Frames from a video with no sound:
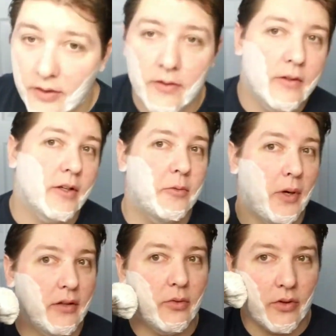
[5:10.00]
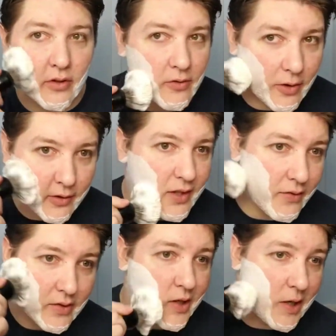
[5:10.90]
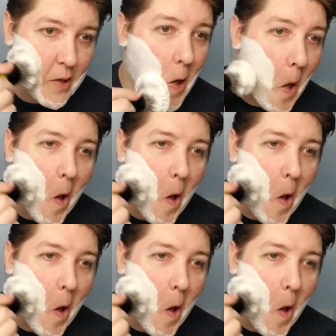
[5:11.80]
6 months with this 3017,